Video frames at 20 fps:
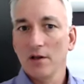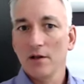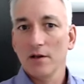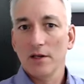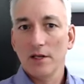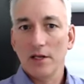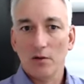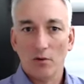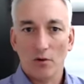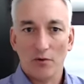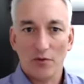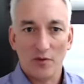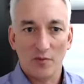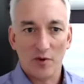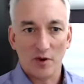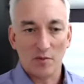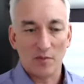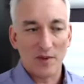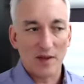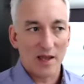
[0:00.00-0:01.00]
he wrote the
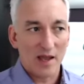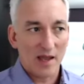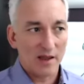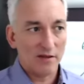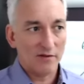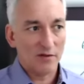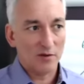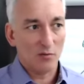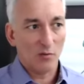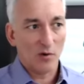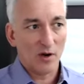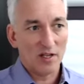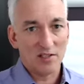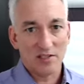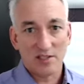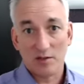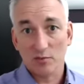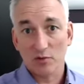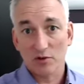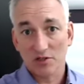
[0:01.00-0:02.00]
book Behave and Why
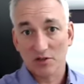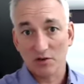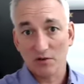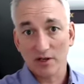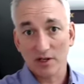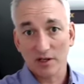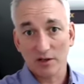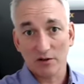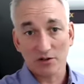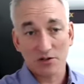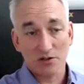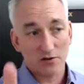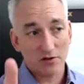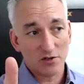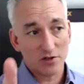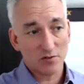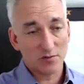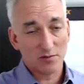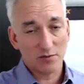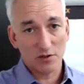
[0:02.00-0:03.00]
Zebras Don't Get
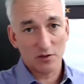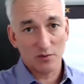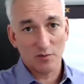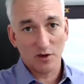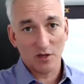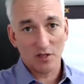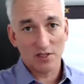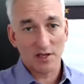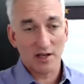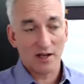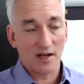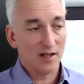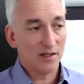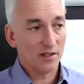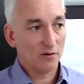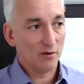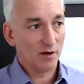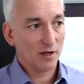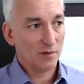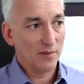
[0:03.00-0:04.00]
Ulcers, 2 books I highly
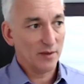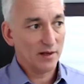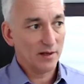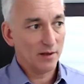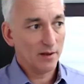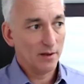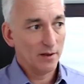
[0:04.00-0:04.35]
recommend.